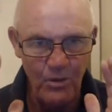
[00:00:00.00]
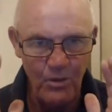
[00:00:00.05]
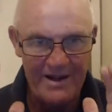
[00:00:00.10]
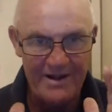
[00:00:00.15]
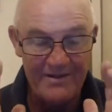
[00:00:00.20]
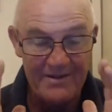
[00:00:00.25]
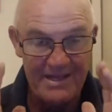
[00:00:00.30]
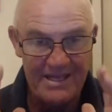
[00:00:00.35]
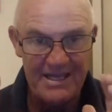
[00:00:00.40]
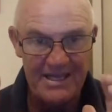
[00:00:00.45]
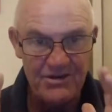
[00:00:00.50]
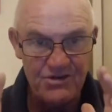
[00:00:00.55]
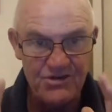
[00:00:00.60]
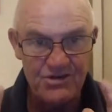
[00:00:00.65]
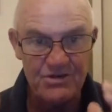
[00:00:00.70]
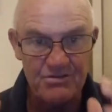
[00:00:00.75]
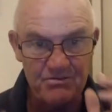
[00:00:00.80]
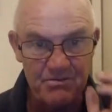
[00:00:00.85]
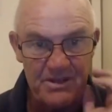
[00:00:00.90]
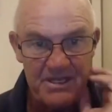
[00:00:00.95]
where the
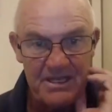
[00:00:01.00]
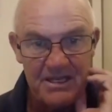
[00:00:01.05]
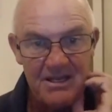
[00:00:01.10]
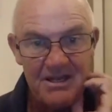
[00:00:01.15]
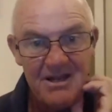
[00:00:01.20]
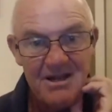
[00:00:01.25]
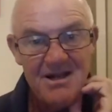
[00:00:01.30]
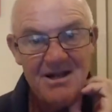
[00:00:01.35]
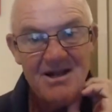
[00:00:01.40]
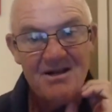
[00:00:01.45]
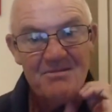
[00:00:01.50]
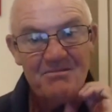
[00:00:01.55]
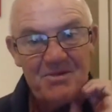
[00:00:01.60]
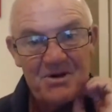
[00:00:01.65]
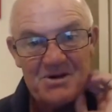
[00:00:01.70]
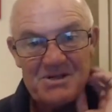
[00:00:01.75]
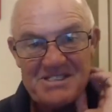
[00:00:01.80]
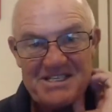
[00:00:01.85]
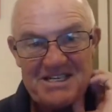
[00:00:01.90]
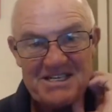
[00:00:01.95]
head should be,
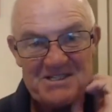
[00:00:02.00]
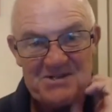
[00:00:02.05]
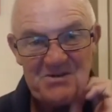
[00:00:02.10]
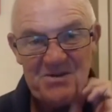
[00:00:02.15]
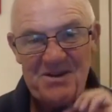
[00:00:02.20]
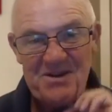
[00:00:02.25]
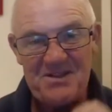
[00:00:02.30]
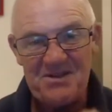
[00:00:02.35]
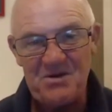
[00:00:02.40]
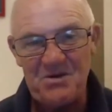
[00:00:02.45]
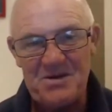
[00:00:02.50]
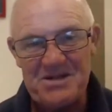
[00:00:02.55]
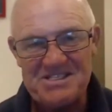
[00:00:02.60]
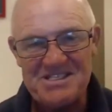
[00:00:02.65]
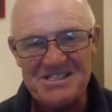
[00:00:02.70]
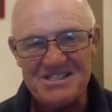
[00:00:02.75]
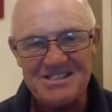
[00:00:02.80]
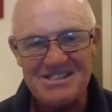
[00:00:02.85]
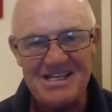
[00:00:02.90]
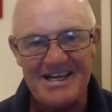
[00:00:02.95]
because that's one of the
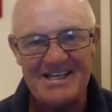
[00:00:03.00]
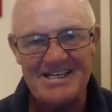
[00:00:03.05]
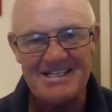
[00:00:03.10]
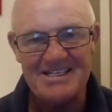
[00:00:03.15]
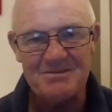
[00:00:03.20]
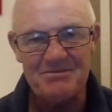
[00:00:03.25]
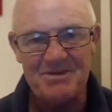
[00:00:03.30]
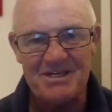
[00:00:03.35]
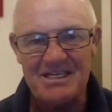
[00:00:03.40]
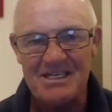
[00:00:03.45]
questions later.